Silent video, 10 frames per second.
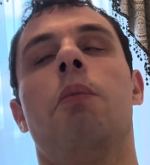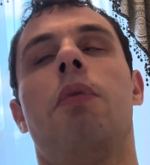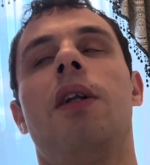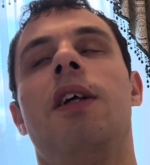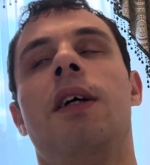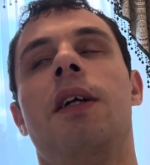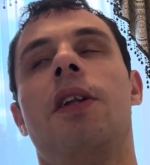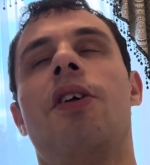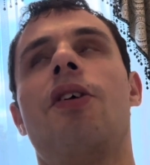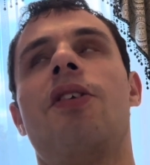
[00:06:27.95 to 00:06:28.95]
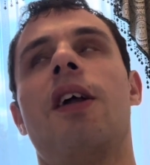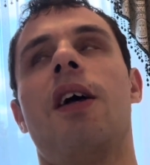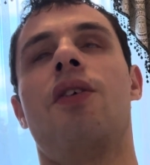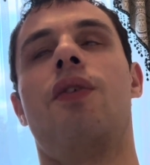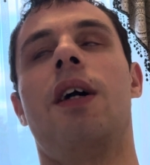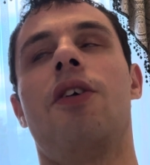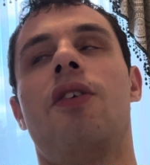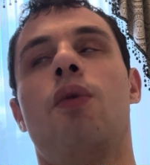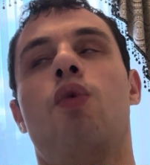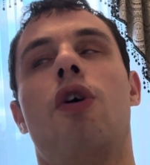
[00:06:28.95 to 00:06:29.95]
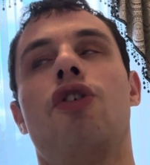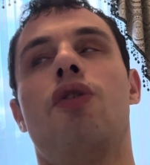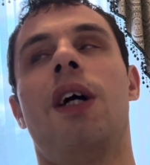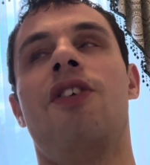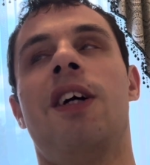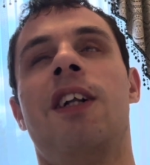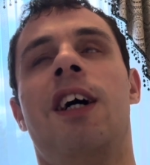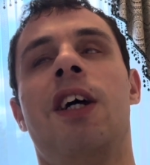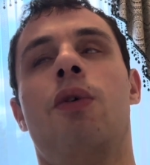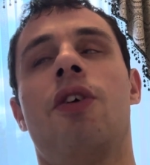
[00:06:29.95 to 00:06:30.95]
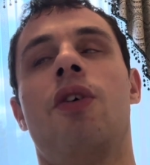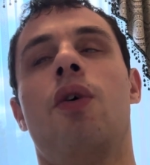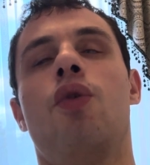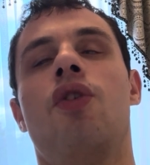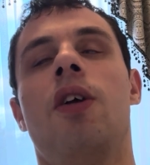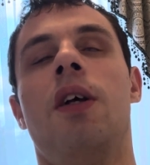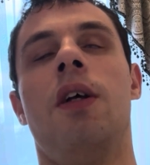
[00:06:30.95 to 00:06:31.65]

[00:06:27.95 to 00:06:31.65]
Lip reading: But this is as far as the watchOS and iOS goes.